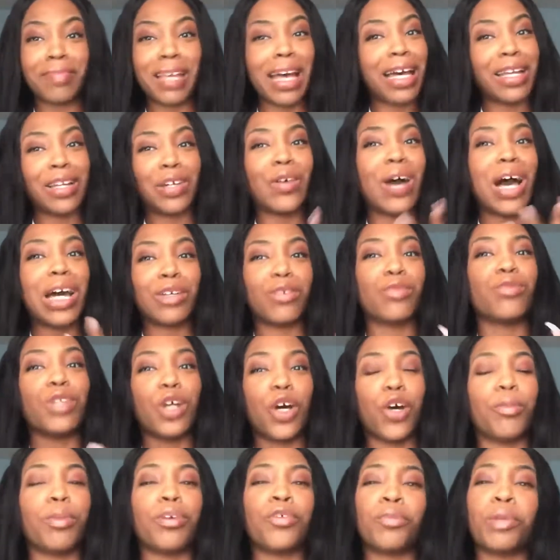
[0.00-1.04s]
I don't
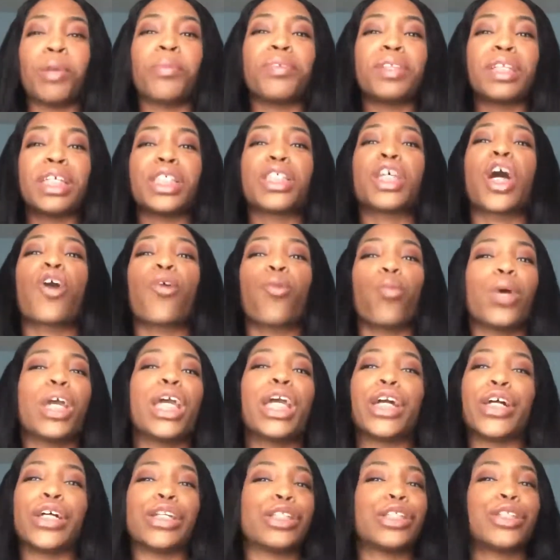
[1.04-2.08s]
know, but remember, these are
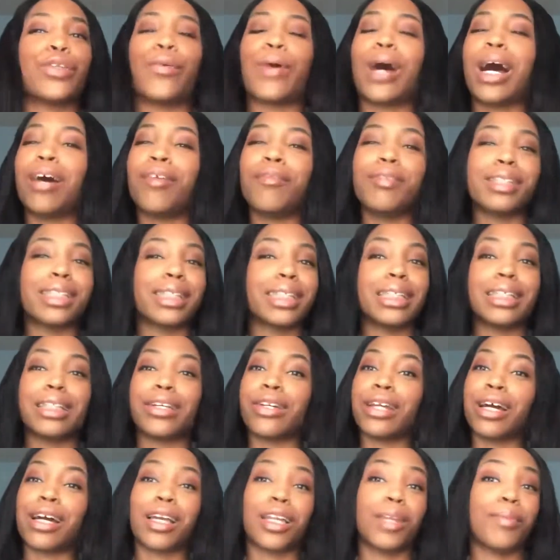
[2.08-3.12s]
weird, so obviously they're
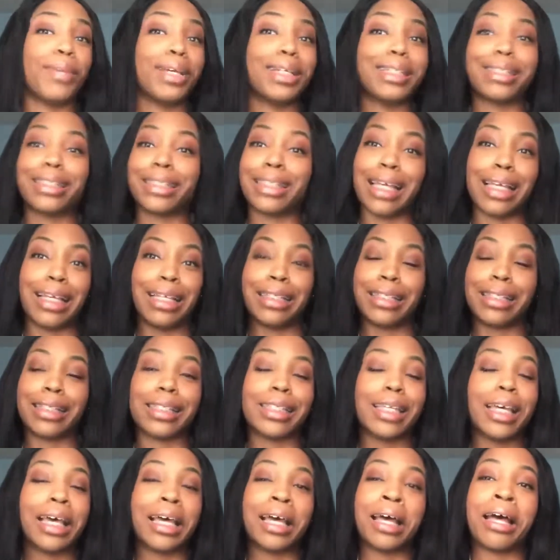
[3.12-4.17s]
not gonna make sense.
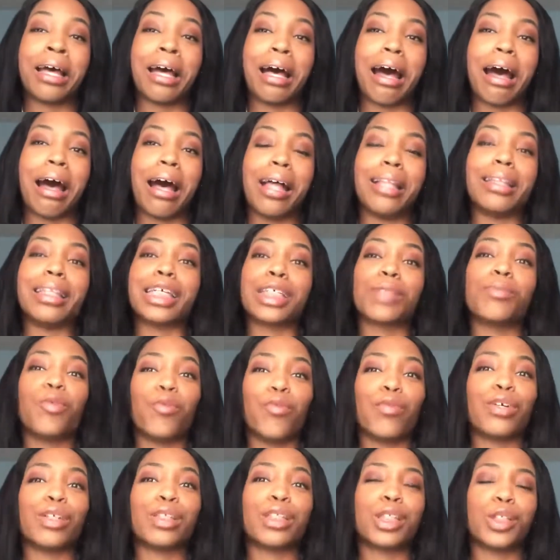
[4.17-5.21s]
Let's
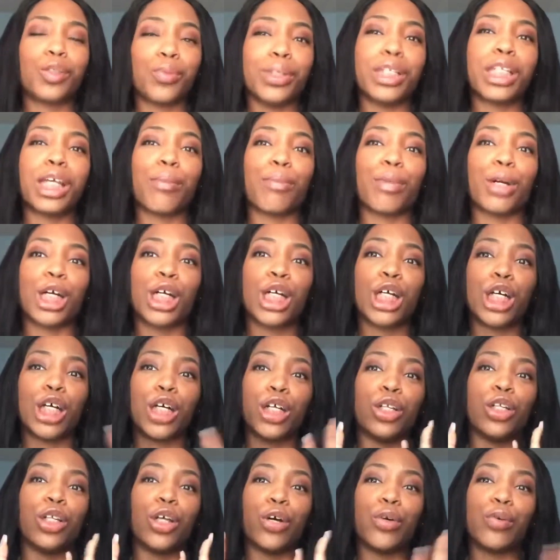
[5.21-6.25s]
move on to tweet number
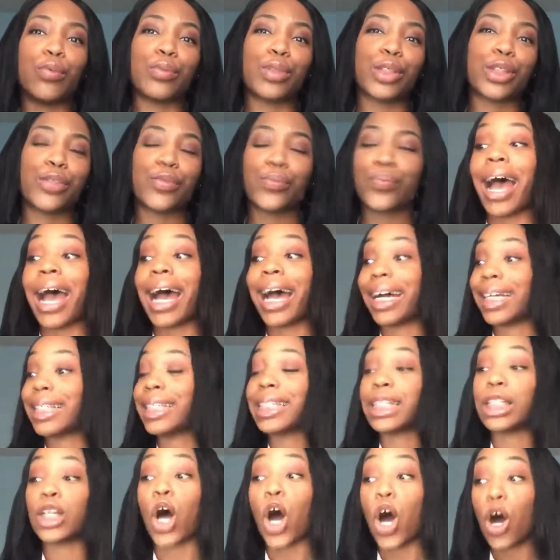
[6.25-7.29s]
dose. I
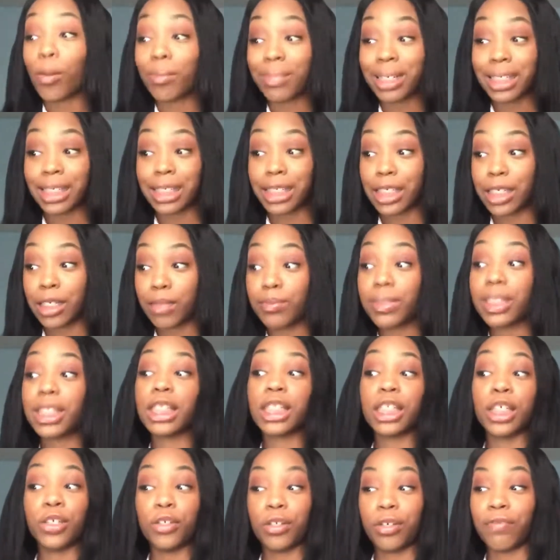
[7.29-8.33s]
sent all my sims
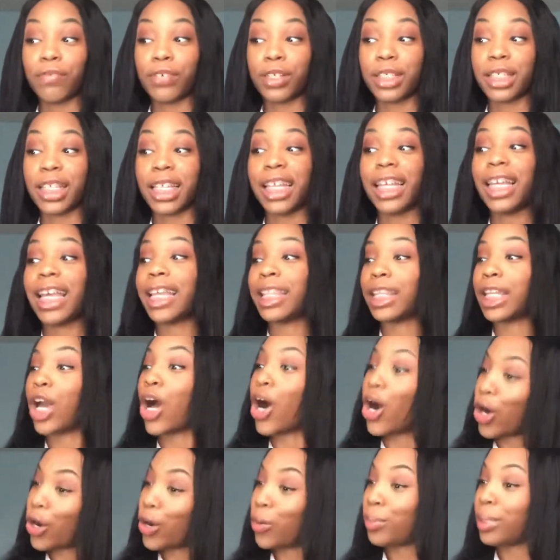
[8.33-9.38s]
to university and they
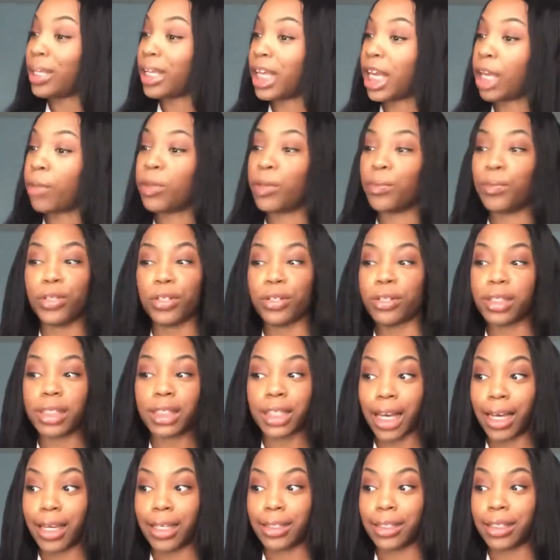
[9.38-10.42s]
all became computer
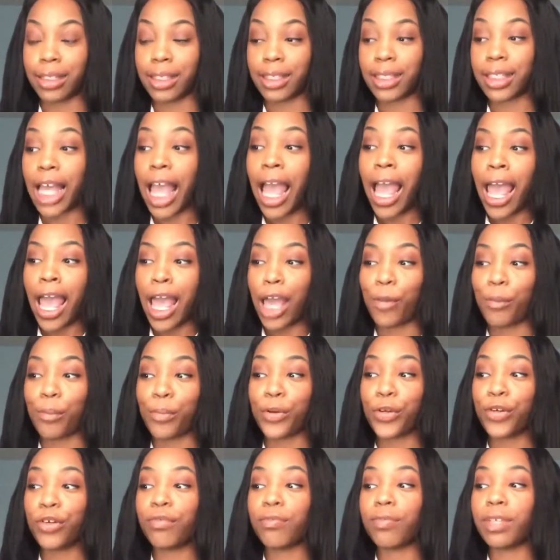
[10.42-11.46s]
scientists and
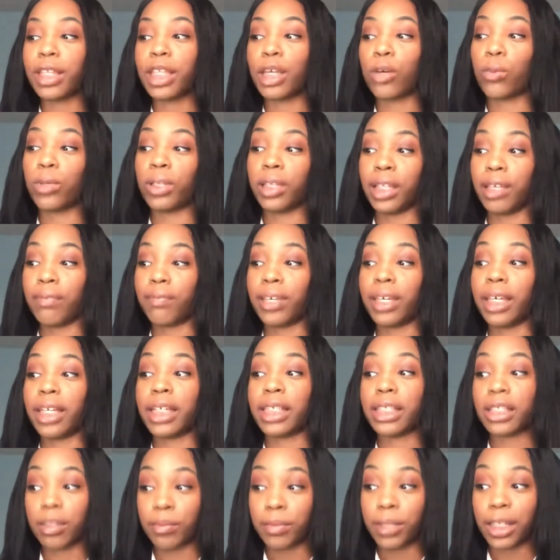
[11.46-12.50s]
proved that they were living in a
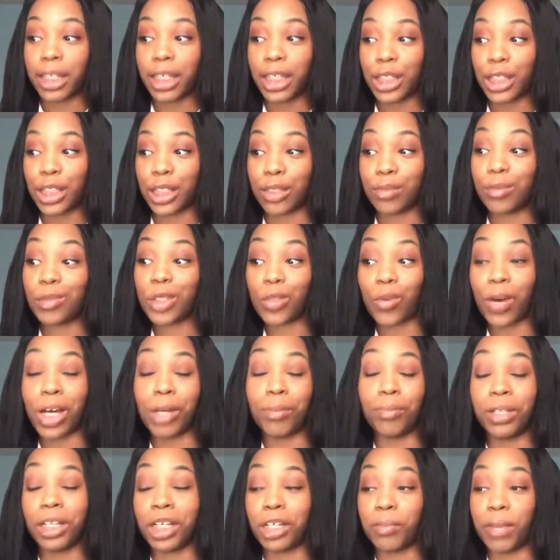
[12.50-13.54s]
simulation, so I
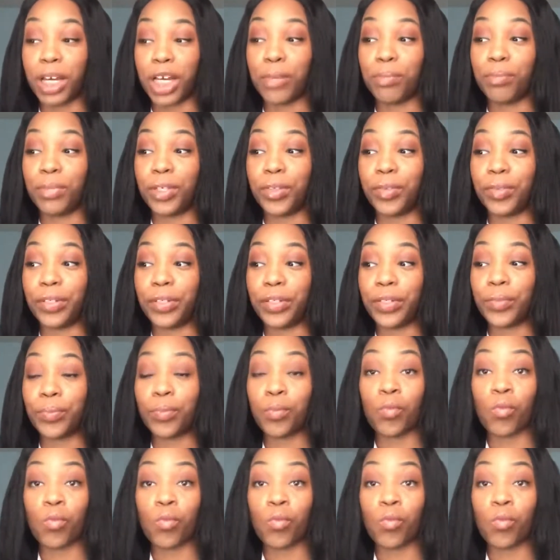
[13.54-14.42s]
unplugged my computer.